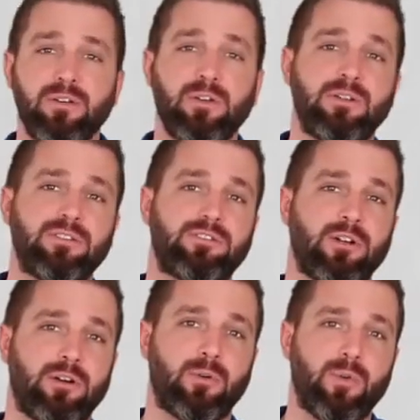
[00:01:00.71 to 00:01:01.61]
you to
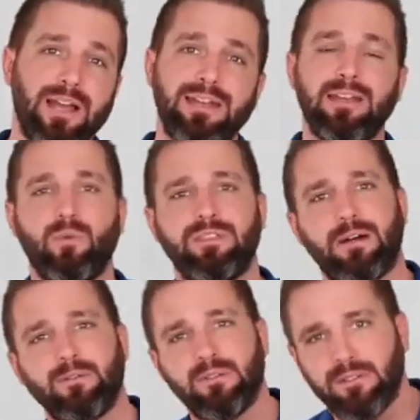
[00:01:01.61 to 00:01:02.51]
start writing
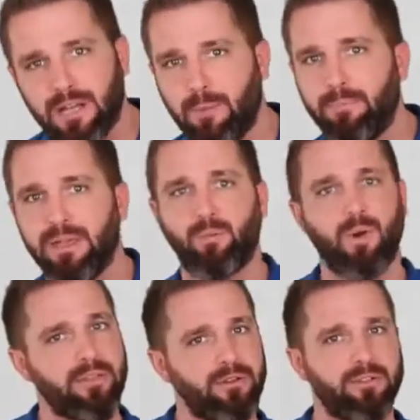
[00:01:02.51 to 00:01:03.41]
without stopping
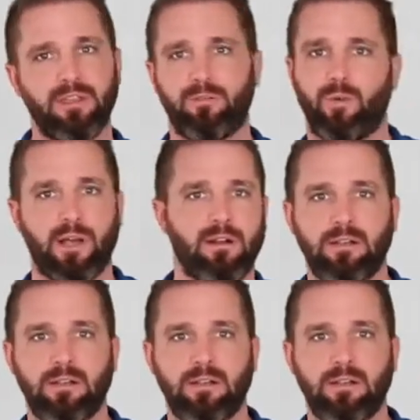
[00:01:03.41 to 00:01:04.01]
rather than write a